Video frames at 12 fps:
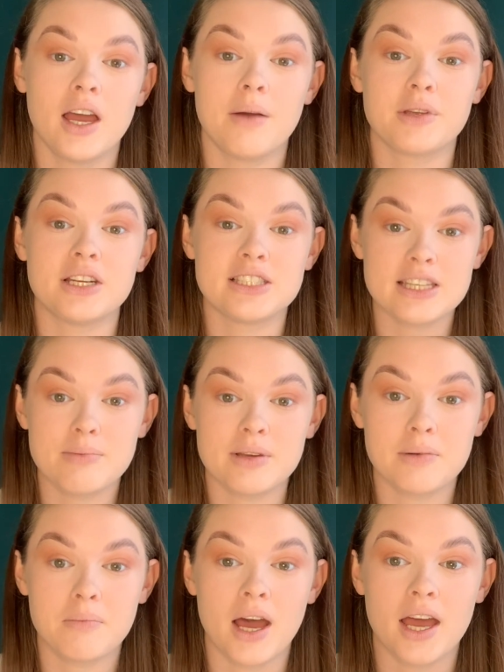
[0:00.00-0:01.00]
I'm going to
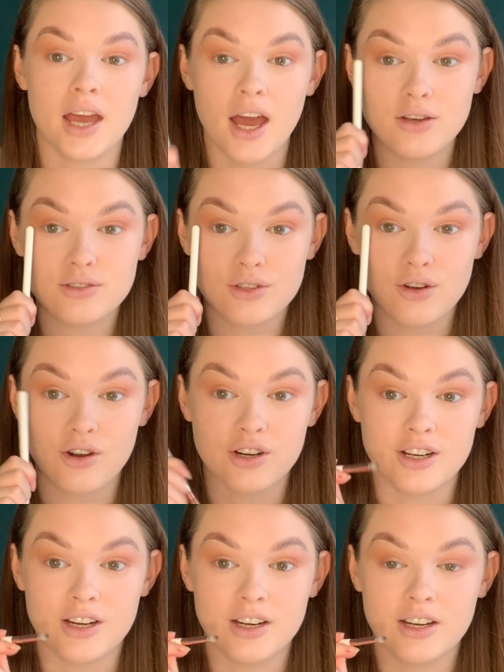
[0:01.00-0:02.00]
deepen my outer
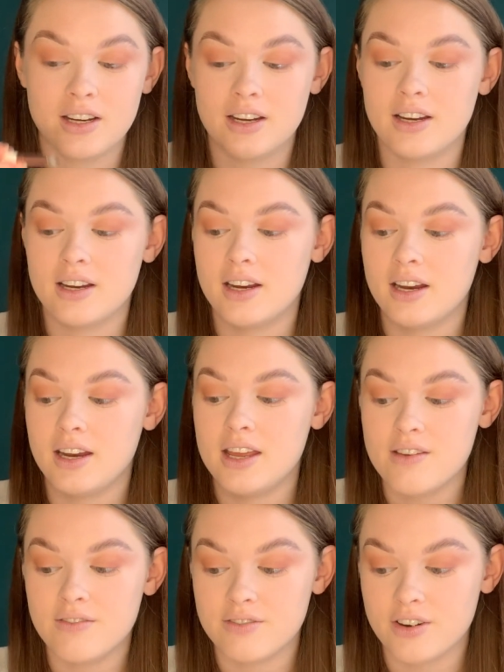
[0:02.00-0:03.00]
corner
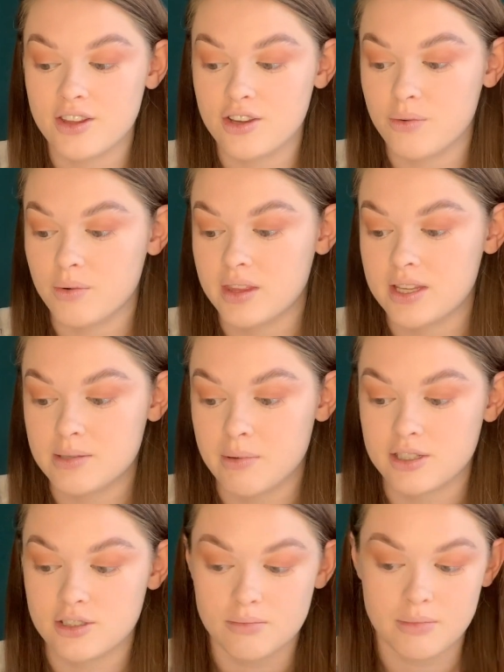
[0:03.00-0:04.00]
even further with the
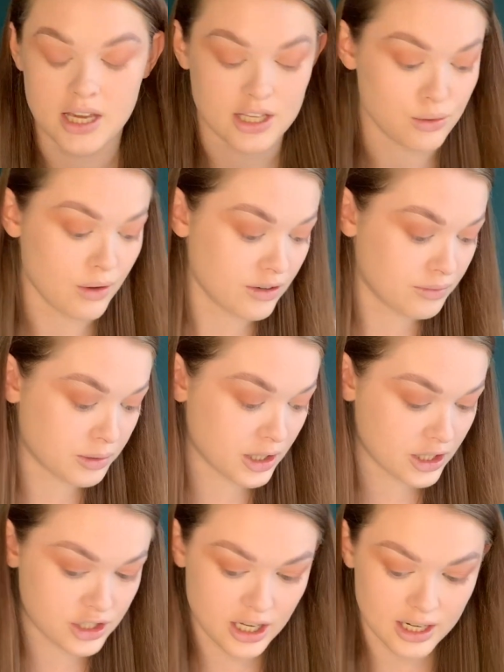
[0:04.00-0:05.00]
Spectrum A12
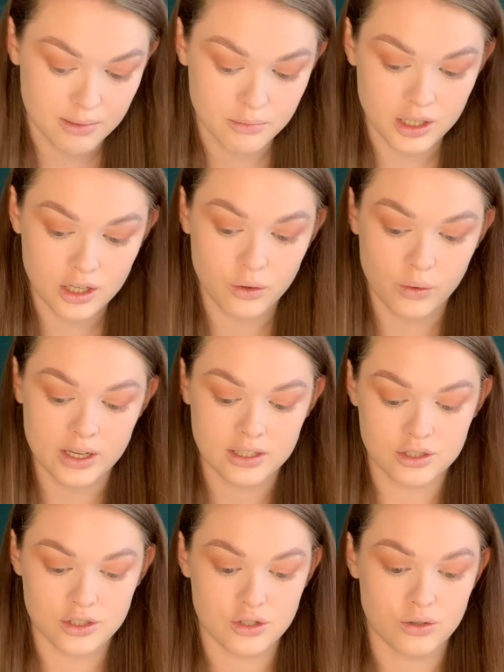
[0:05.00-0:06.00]
brush, and I'm going to go
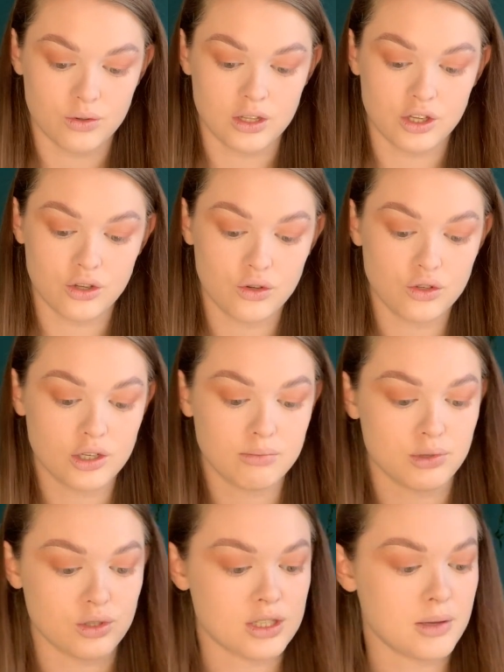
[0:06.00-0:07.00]
into the Huda
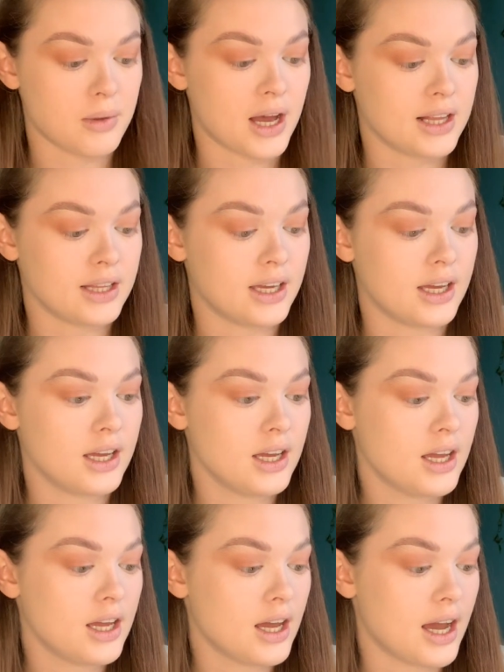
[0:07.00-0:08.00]
Beauty palette
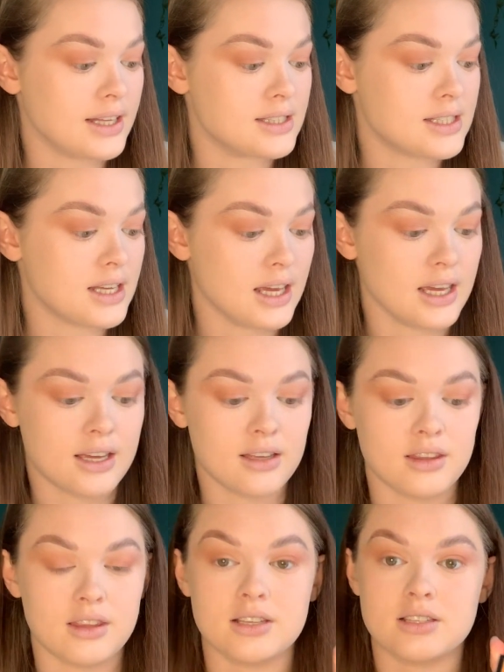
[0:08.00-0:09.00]
and take
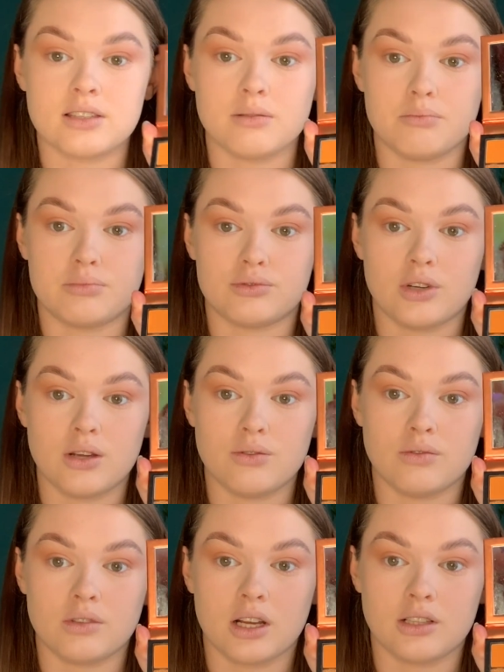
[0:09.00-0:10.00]
this
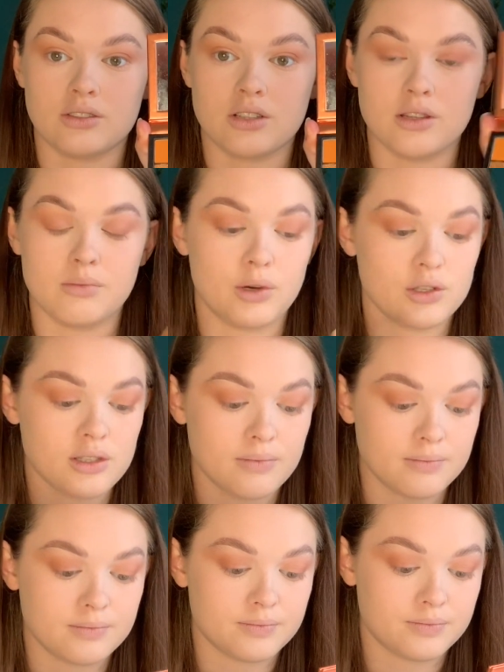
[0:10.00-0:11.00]
brown colour down the
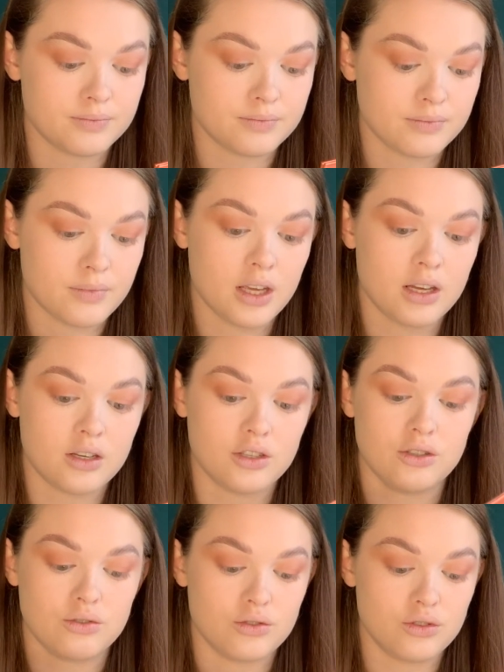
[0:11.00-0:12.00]
bottom.
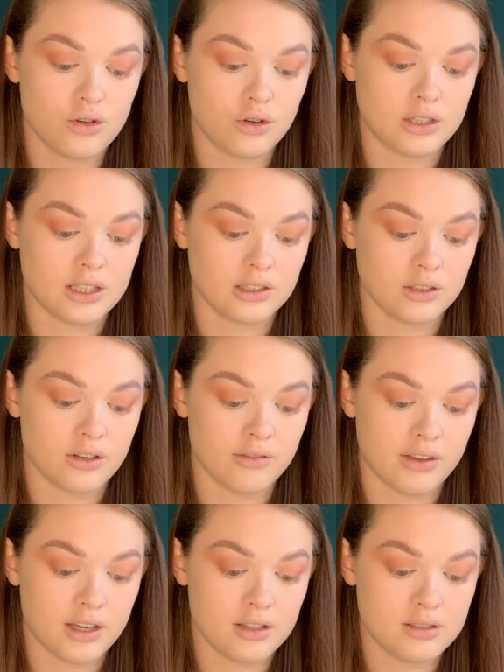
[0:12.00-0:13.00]
You do not need a lot of
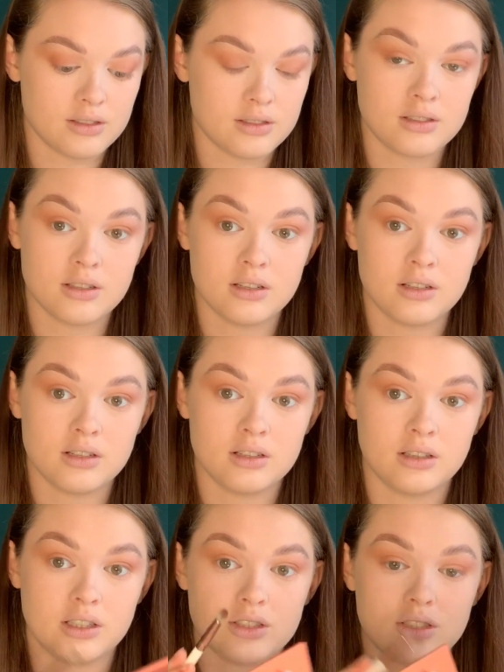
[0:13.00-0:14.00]
this,
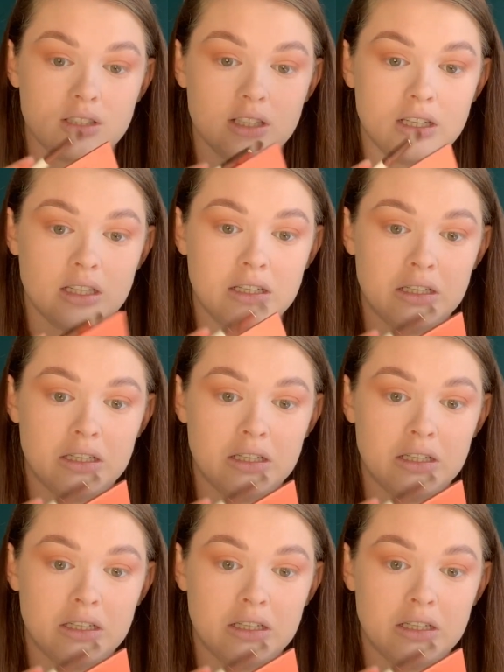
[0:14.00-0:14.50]
literally